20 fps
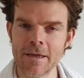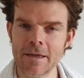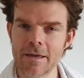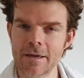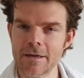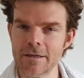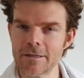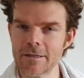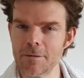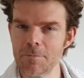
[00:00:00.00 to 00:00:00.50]

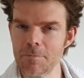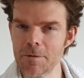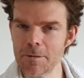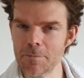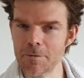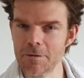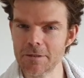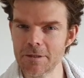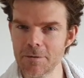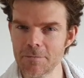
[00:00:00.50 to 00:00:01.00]
Some
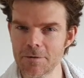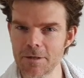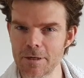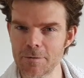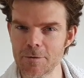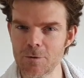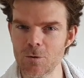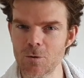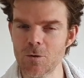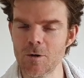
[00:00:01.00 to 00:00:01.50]
people sometimes
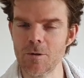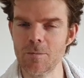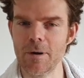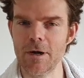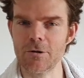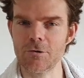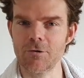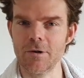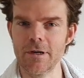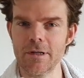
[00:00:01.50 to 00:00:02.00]
talk
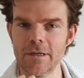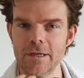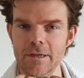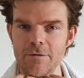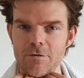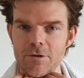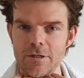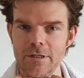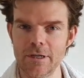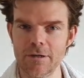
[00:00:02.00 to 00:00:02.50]
about trying to give
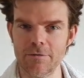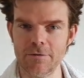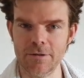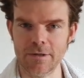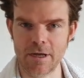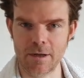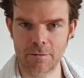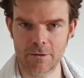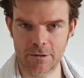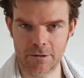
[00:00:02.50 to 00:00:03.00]
yourself a
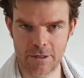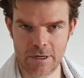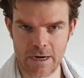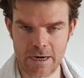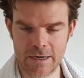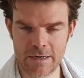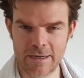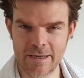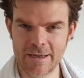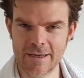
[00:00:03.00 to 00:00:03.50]
double
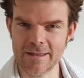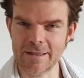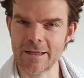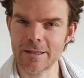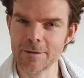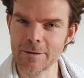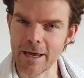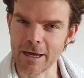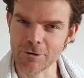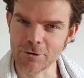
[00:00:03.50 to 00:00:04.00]
chin.
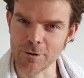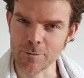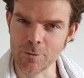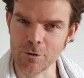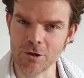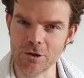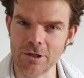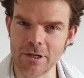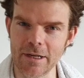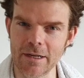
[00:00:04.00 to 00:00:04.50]
That's actually
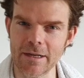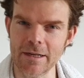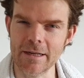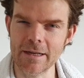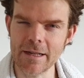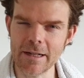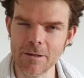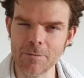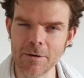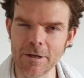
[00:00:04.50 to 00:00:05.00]
pushing it a
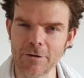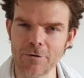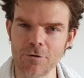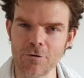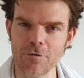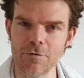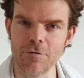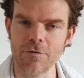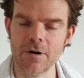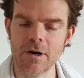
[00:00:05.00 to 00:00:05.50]
little bit too
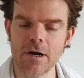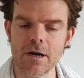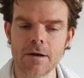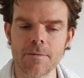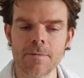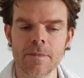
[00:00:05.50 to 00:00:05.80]
far.